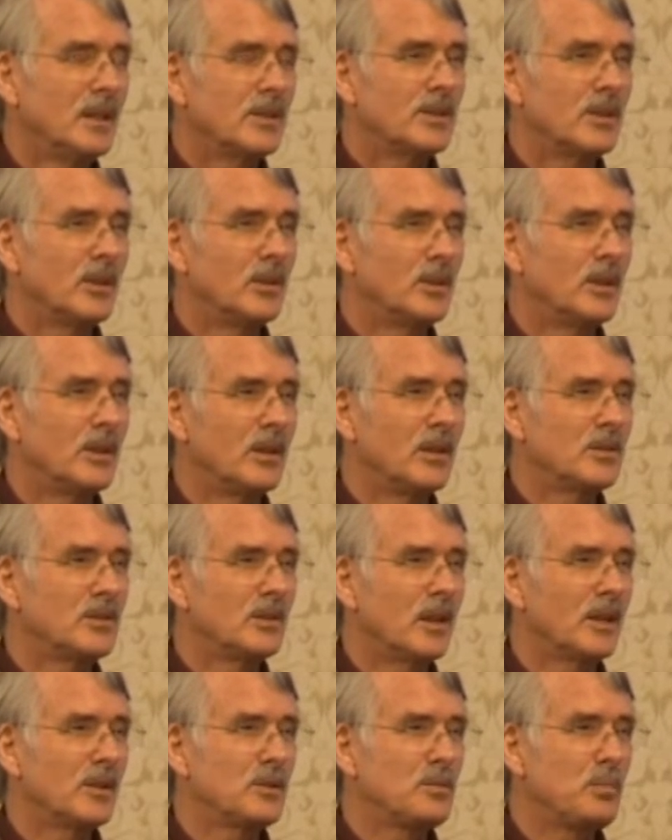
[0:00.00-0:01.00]
So it,
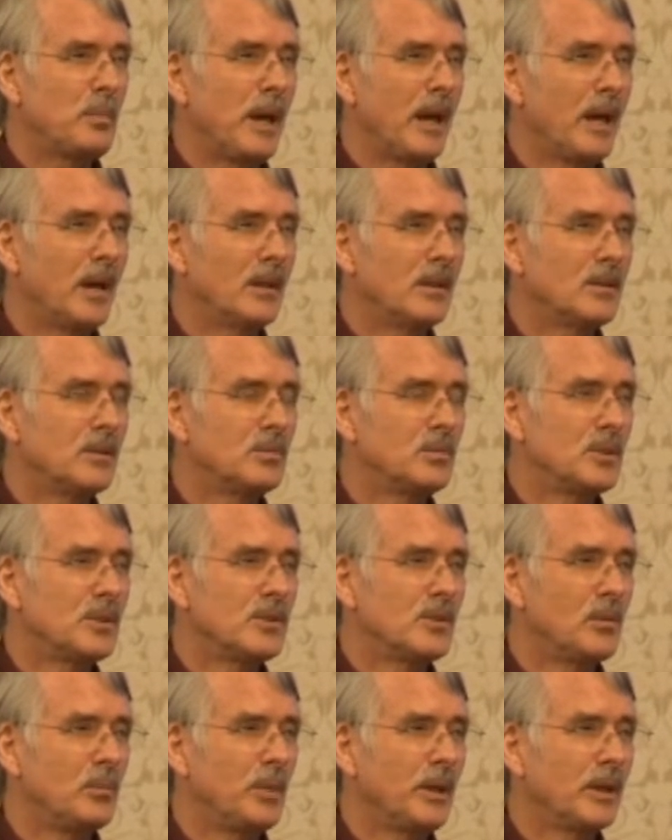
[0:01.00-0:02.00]
it's not as bad as
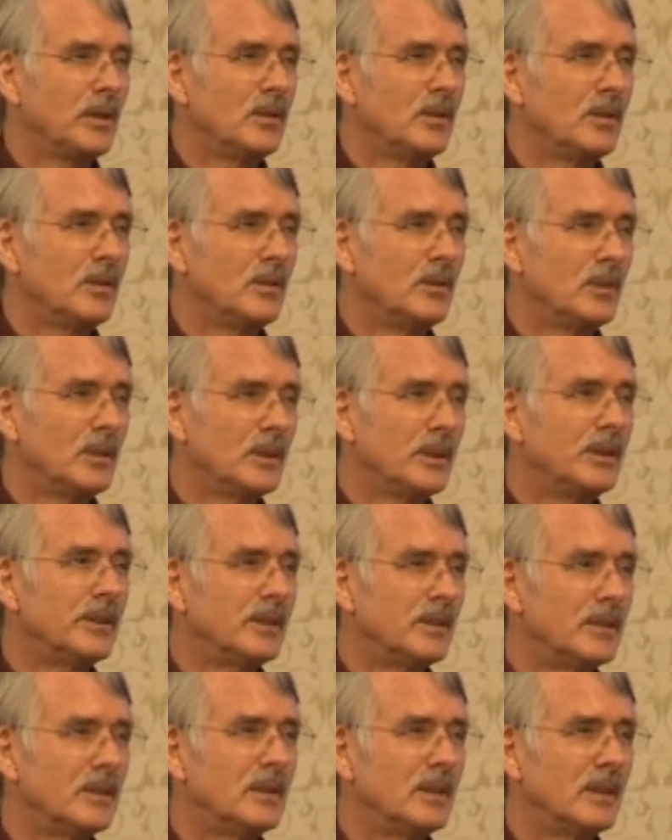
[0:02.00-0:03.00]
was depicted
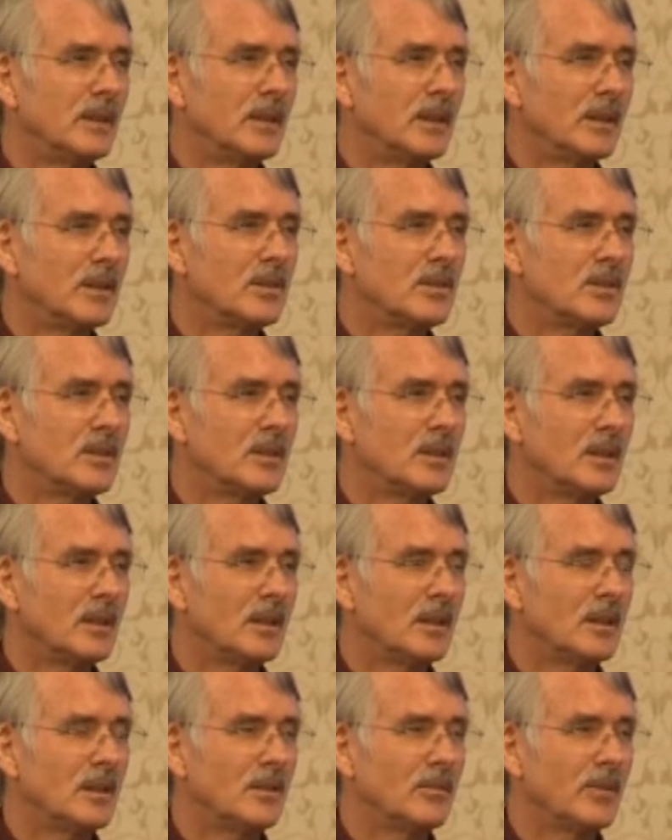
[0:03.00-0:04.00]
earlier, at least.
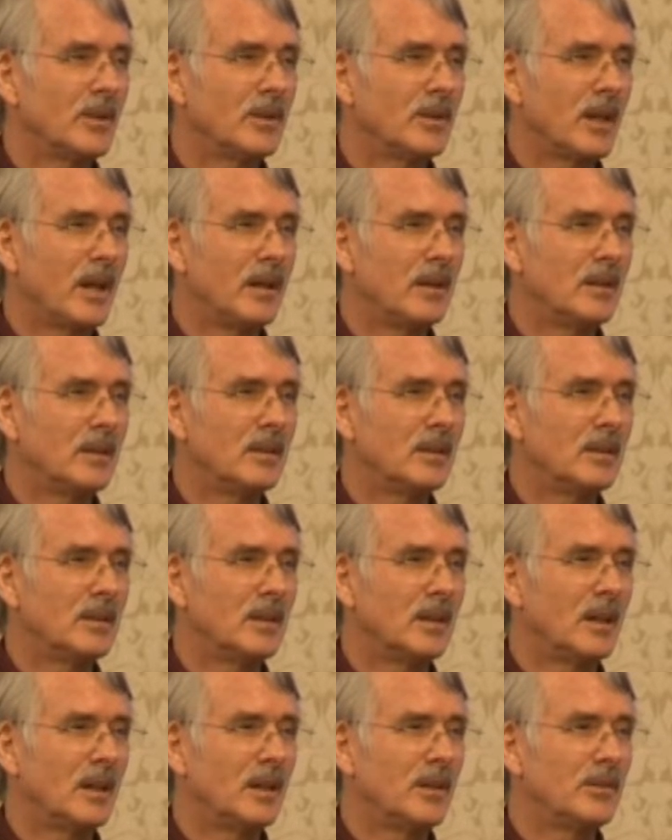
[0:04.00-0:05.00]
Uh, the data
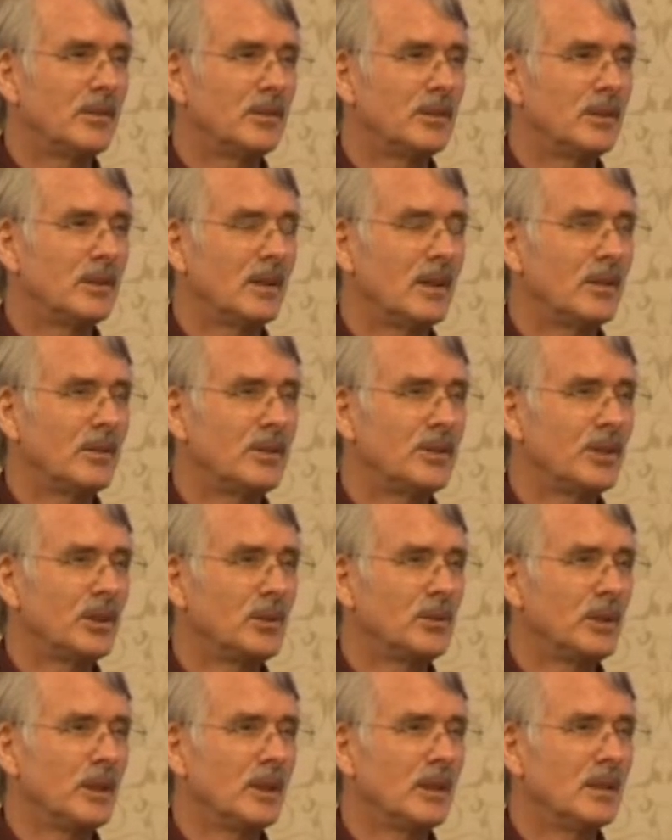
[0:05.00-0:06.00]
are, are
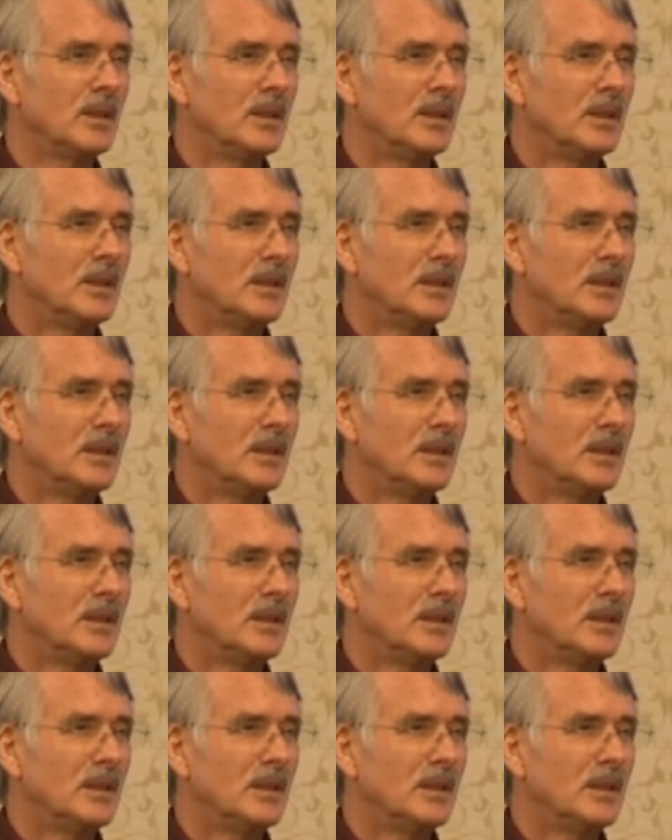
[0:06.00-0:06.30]
showing,